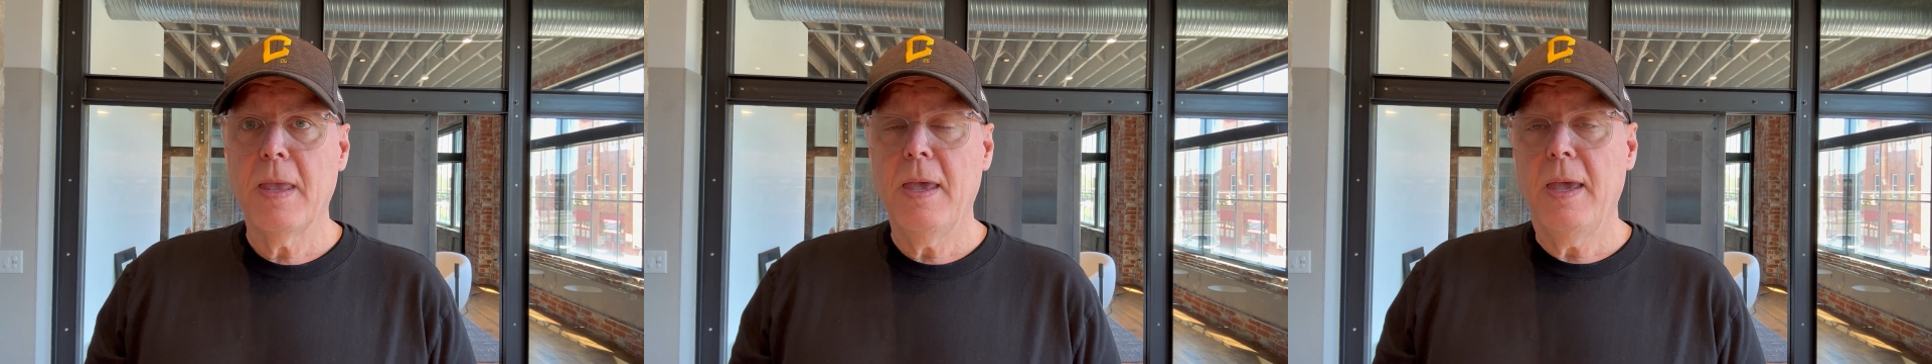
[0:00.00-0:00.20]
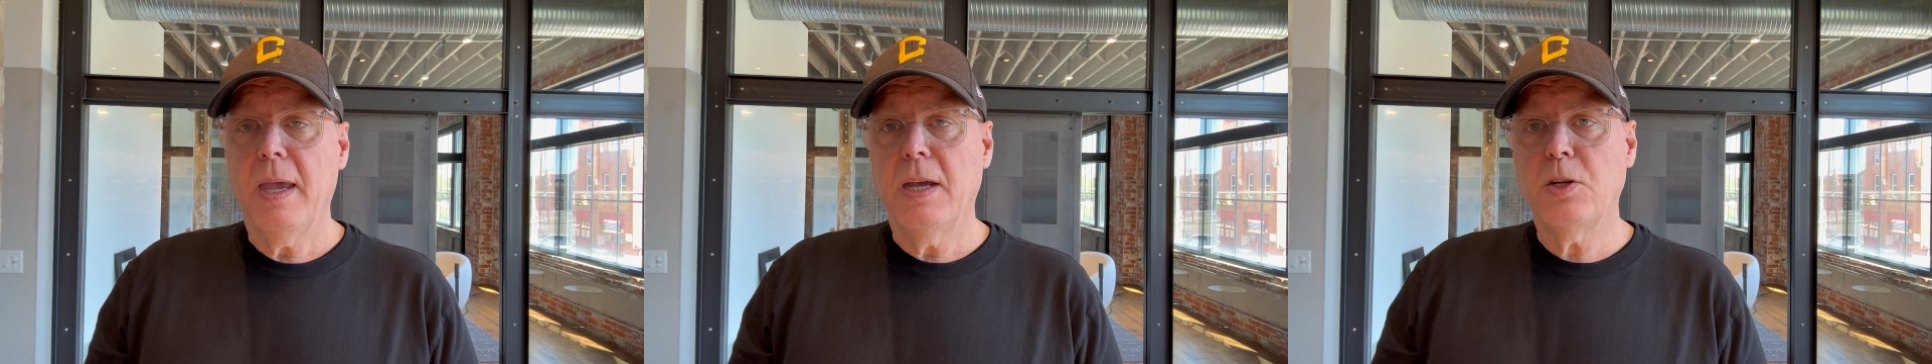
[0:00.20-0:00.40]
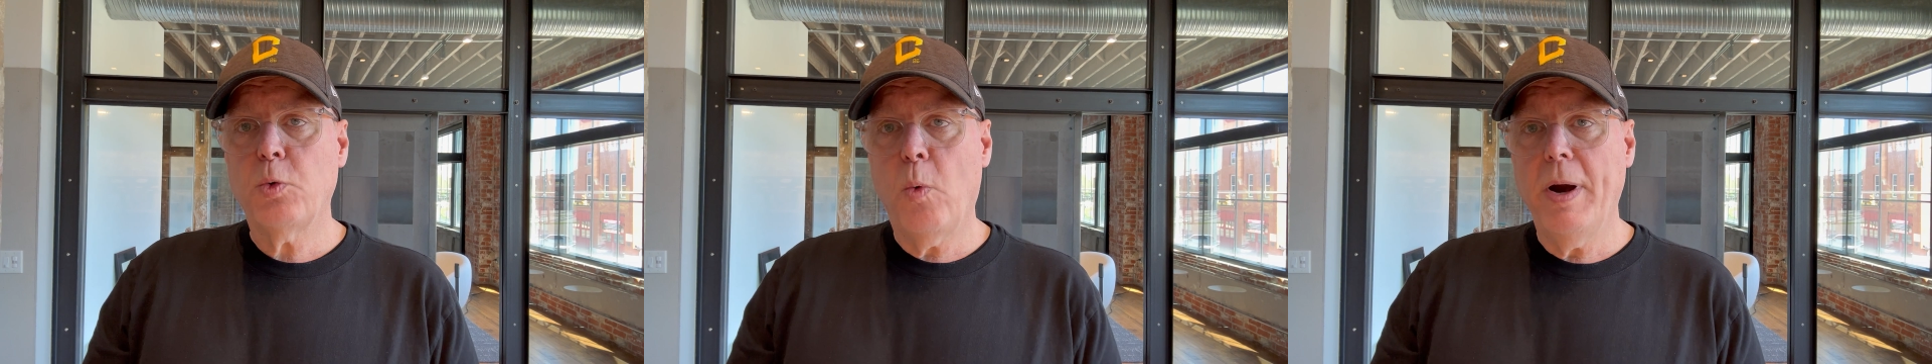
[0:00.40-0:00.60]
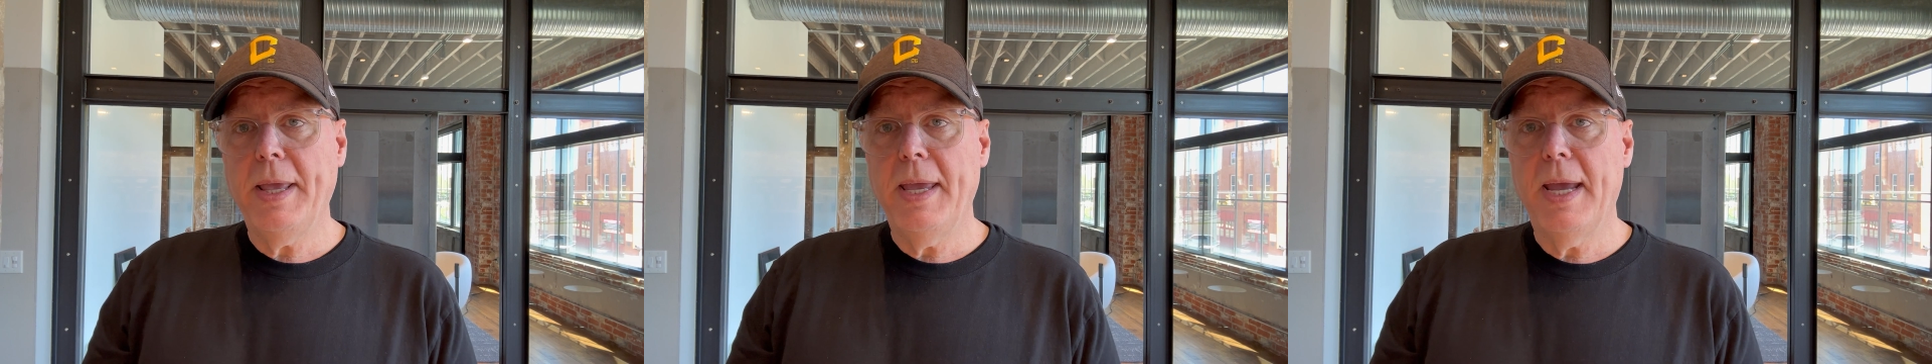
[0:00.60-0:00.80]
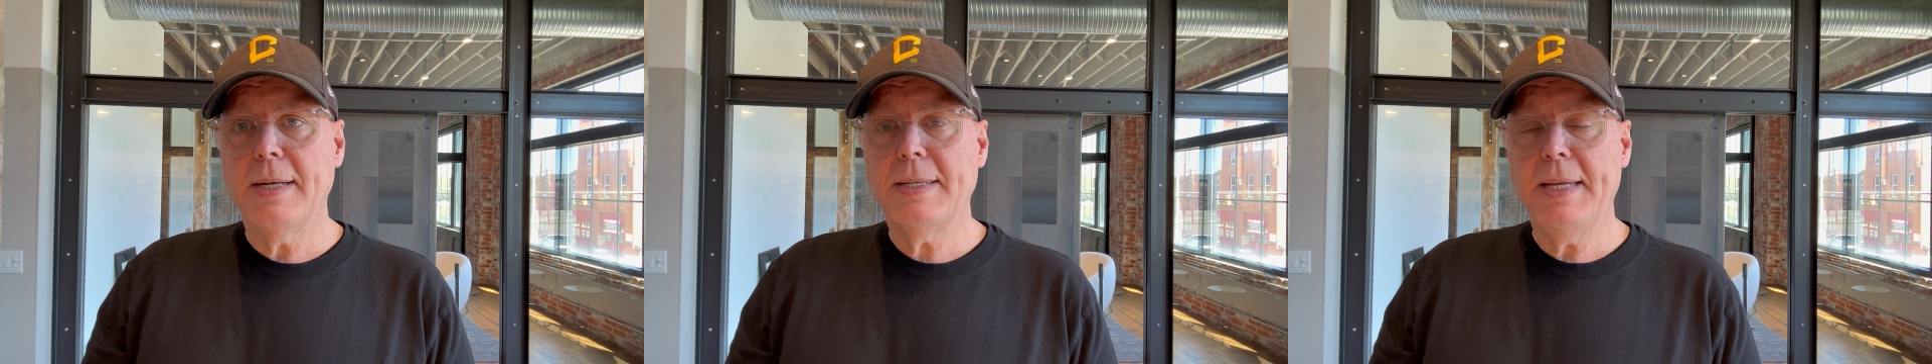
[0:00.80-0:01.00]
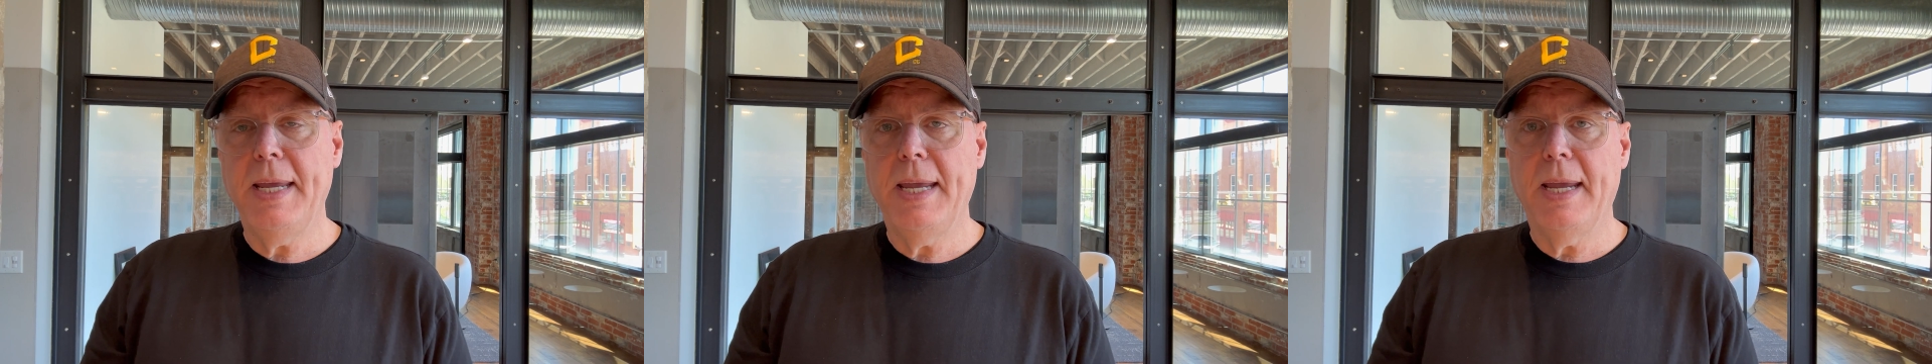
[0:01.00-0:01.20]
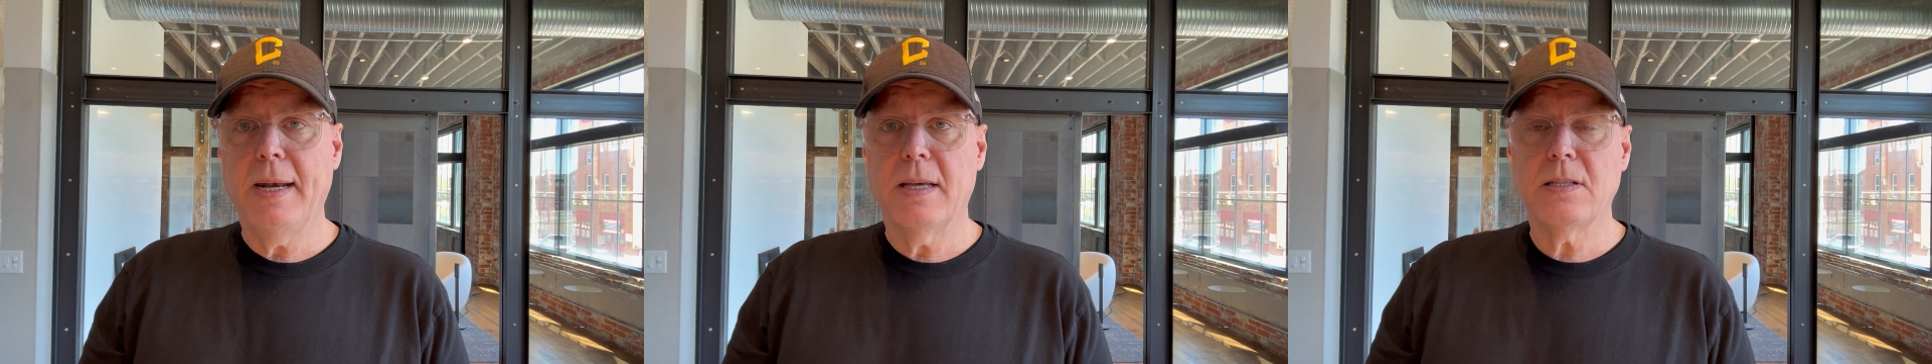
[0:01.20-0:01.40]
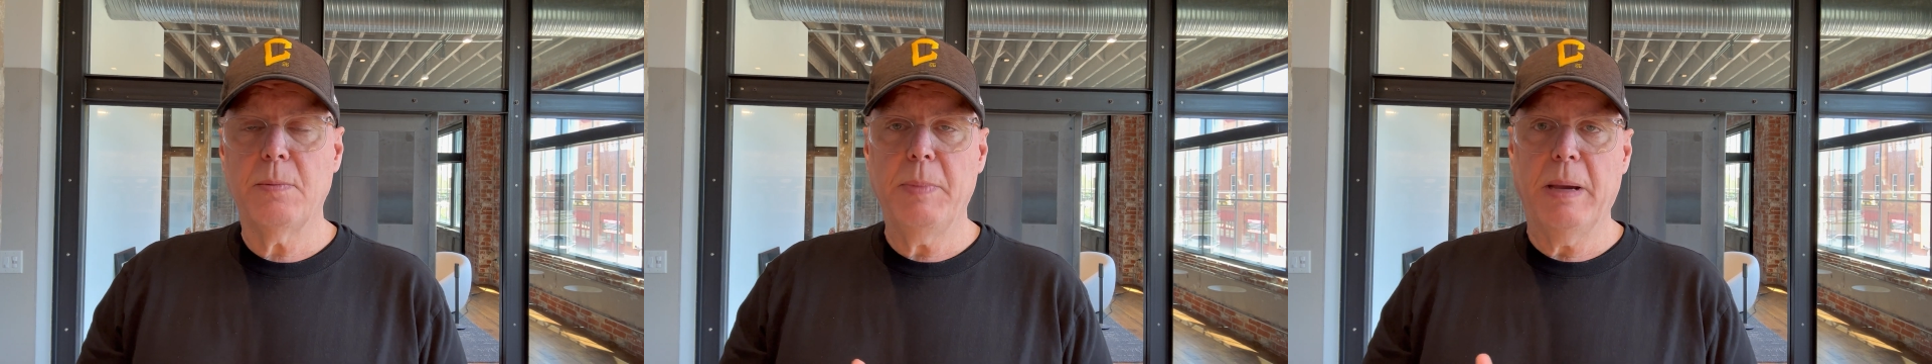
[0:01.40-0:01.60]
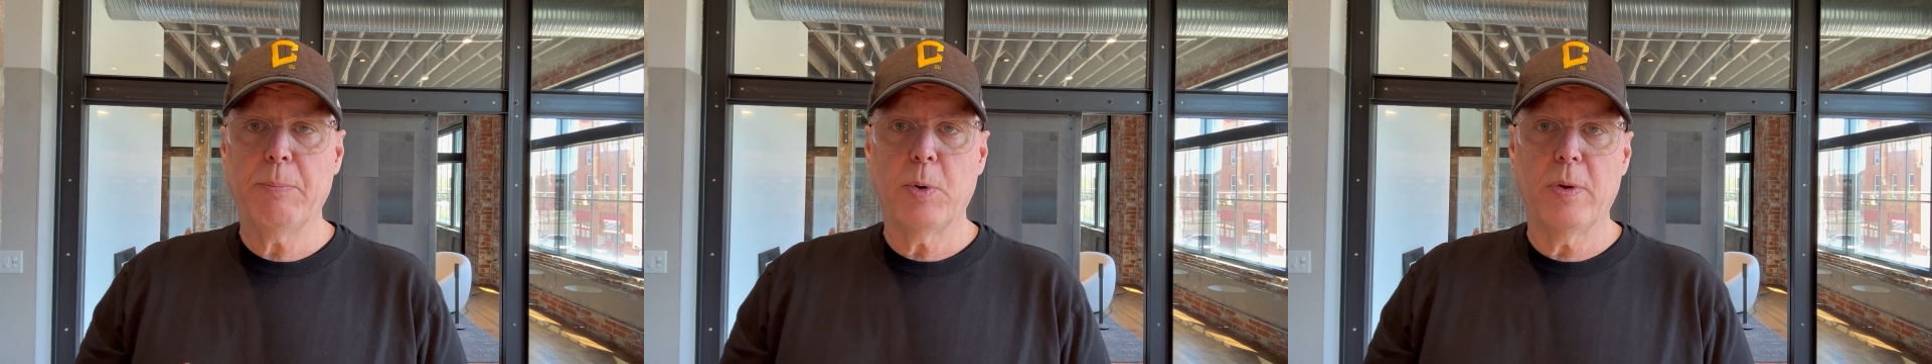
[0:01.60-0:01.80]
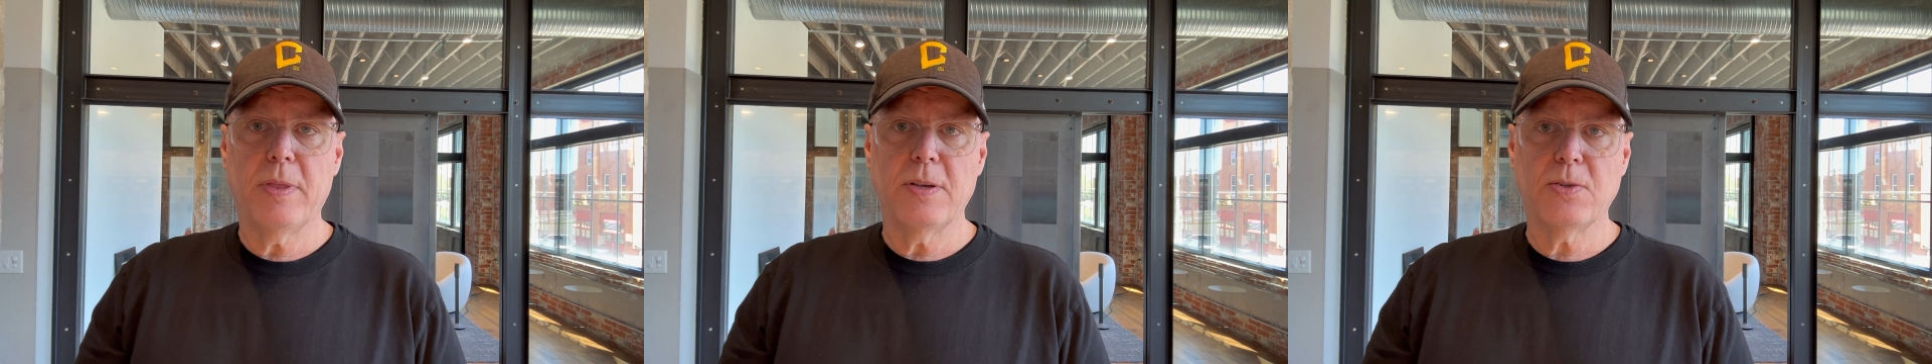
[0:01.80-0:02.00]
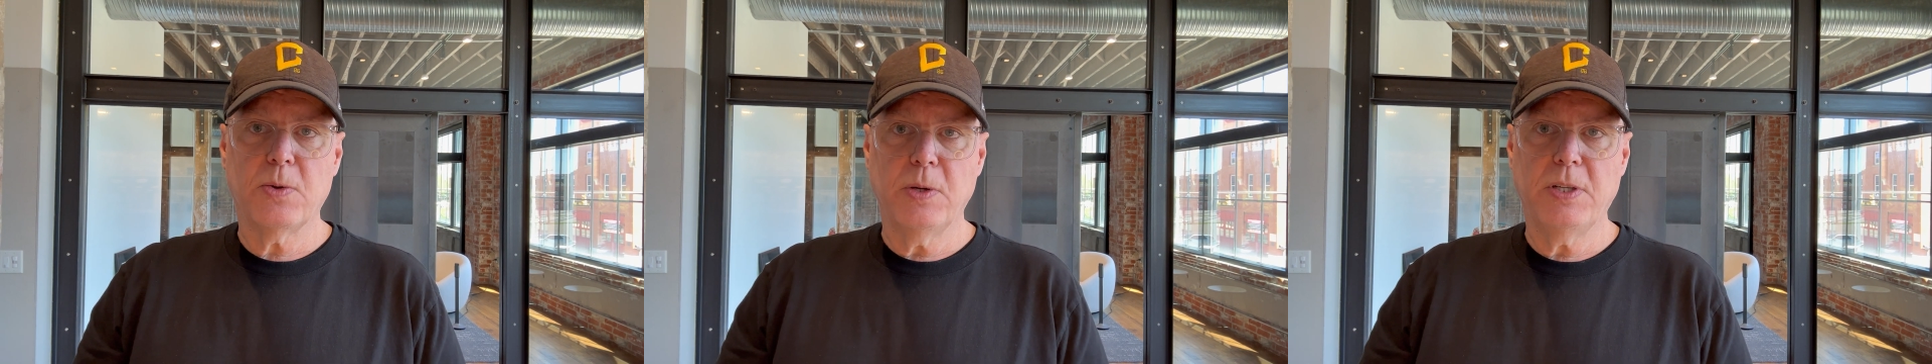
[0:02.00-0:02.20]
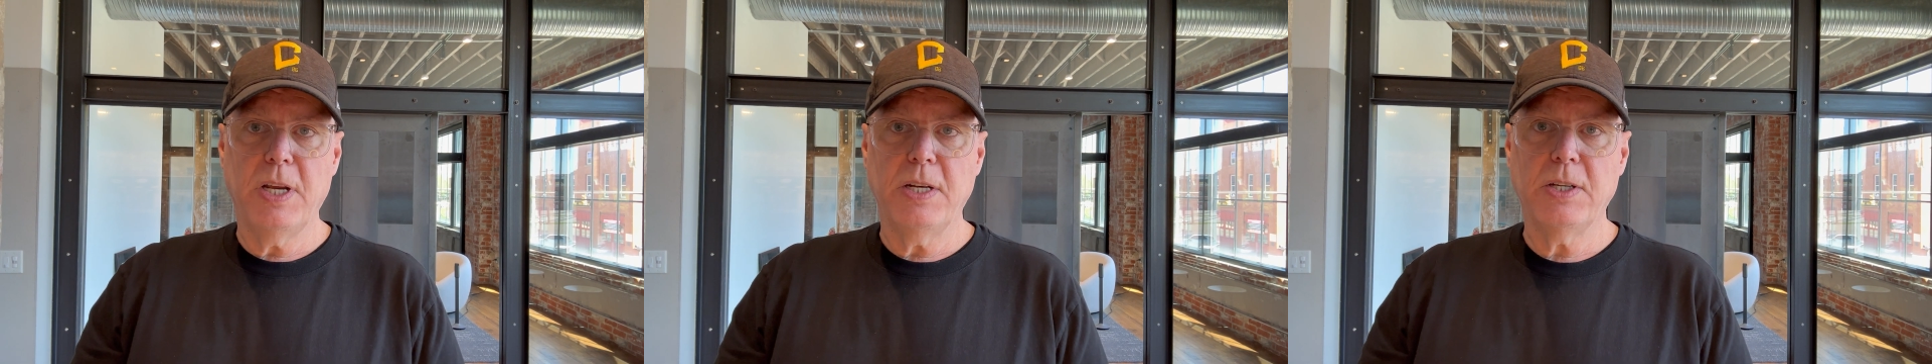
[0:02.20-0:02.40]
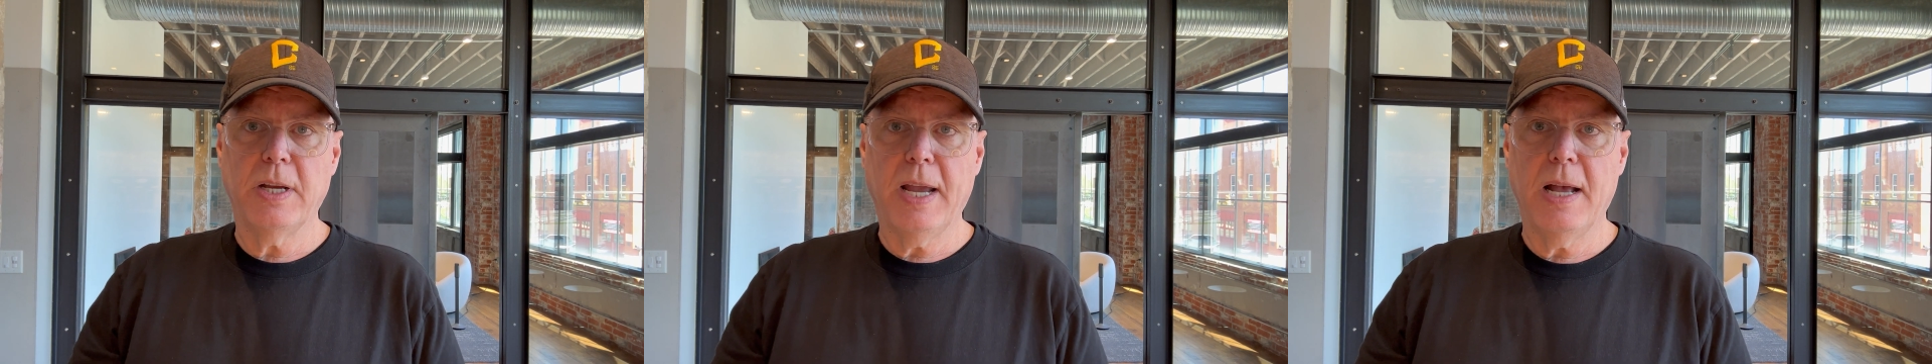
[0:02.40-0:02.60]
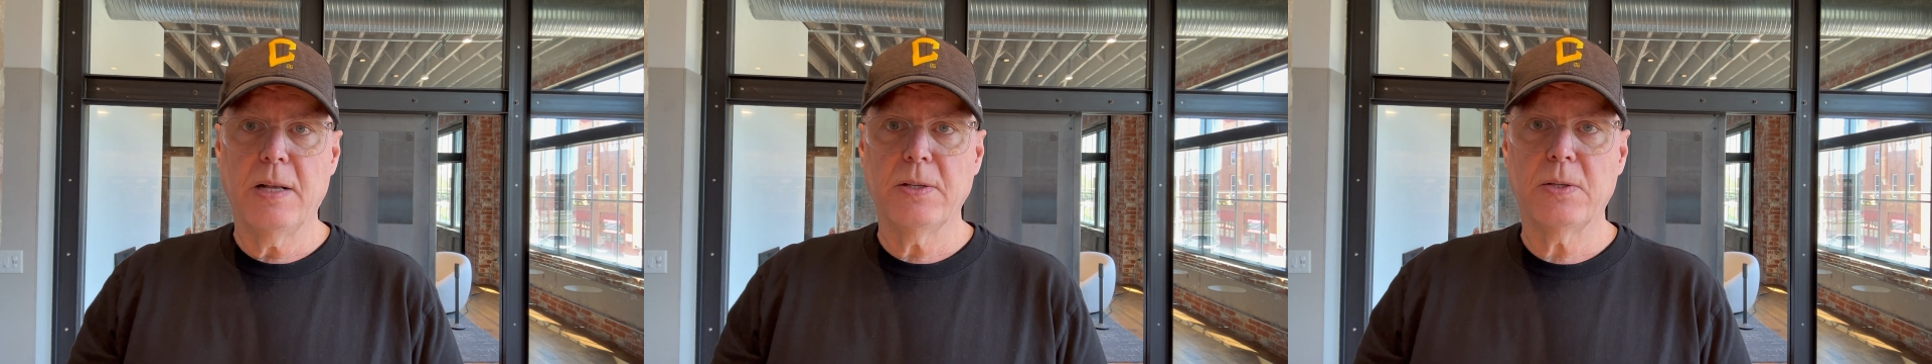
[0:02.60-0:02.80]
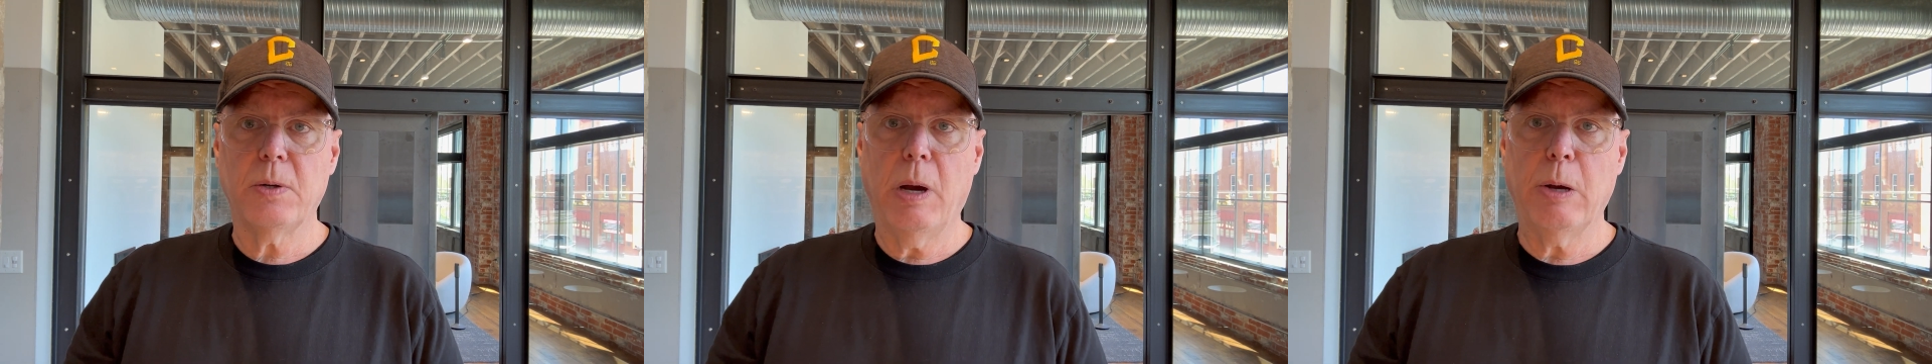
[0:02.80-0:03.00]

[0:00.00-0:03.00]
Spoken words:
In 2018, as a member of the Strategic Council,